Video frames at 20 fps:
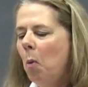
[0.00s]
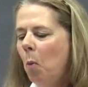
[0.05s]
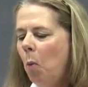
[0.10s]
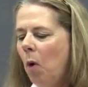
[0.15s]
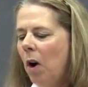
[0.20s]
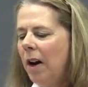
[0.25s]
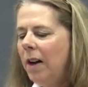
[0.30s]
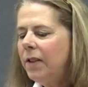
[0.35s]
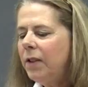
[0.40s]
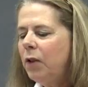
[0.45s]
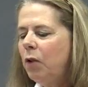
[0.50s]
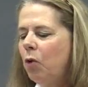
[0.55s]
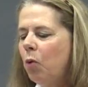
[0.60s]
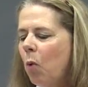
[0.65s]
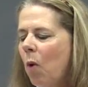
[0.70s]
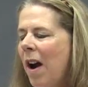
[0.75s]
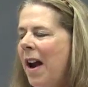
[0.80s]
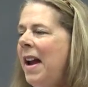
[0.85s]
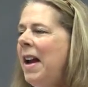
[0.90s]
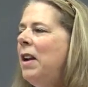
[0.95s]
was
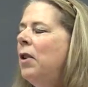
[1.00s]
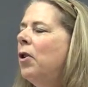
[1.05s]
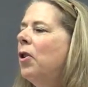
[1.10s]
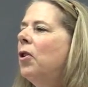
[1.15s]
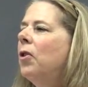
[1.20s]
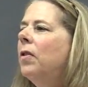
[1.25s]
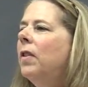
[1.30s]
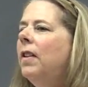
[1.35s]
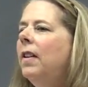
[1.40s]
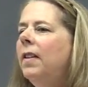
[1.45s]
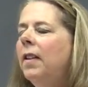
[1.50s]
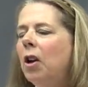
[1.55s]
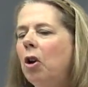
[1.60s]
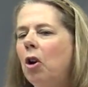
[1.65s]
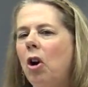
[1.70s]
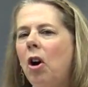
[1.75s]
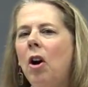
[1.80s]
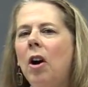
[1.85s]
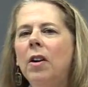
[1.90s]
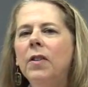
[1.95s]
greater than the
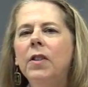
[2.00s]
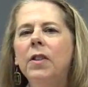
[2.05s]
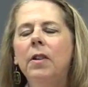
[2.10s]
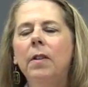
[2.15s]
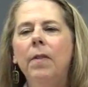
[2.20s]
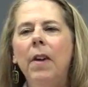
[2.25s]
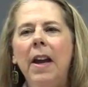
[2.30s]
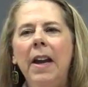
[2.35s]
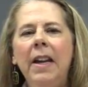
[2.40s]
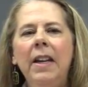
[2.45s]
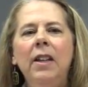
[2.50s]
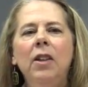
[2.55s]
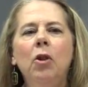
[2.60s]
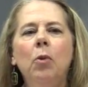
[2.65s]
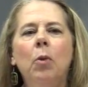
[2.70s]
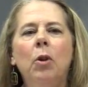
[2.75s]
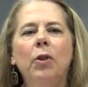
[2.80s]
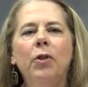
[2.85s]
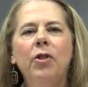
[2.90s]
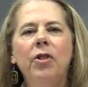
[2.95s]
cost of
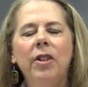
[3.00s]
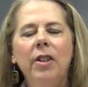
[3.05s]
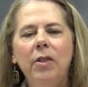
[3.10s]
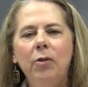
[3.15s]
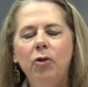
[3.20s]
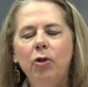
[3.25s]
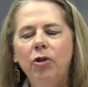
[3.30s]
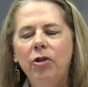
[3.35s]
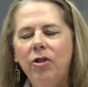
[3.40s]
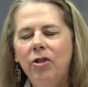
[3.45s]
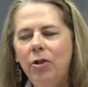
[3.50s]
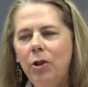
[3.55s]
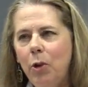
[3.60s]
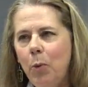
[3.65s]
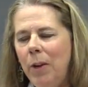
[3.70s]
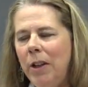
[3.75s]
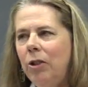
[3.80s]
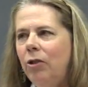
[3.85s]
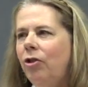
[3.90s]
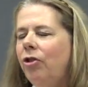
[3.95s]
annual
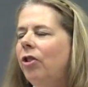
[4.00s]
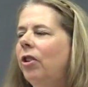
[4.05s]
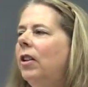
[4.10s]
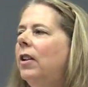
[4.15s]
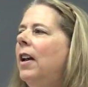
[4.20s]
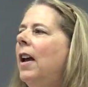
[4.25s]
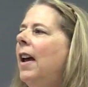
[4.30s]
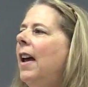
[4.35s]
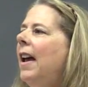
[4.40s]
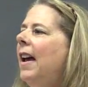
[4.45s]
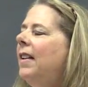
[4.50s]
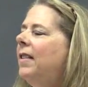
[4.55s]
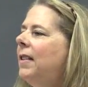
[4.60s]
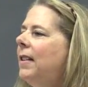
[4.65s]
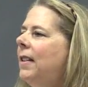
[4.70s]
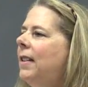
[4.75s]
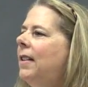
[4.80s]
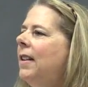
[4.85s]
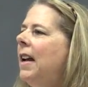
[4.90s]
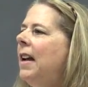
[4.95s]
tuition at
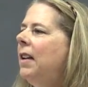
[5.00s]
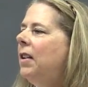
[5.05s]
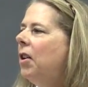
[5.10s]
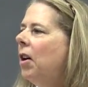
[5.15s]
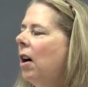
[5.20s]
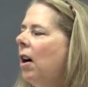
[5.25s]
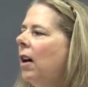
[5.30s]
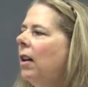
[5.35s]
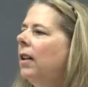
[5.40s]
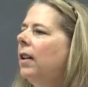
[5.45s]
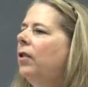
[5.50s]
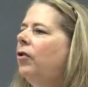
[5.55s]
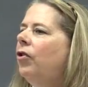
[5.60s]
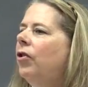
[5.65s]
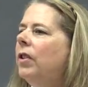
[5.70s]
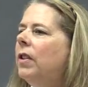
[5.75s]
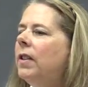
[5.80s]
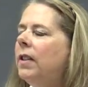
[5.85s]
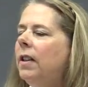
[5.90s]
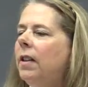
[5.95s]
state
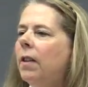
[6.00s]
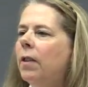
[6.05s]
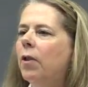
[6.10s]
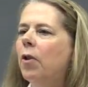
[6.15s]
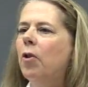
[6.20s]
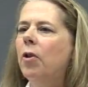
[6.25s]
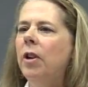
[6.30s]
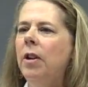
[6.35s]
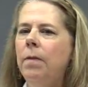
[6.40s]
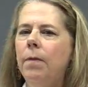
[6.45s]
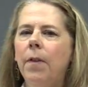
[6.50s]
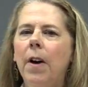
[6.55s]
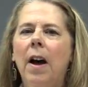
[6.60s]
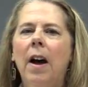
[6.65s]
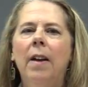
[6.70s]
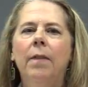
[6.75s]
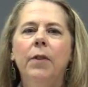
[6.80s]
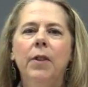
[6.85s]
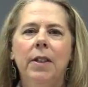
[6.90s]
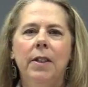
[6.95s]
colleges in
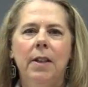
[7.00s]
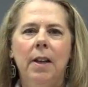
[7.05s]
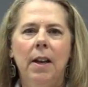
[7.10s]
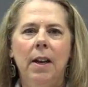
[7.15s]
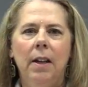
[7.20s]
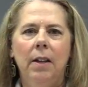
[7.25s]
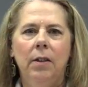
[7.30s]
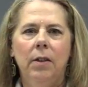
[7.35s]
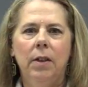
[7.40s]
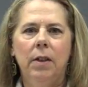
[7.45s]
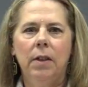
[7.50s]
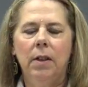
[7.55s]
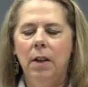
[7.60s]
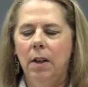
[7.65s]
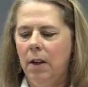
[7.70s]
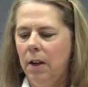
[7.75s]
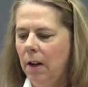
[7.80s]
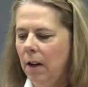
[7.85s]
35 states.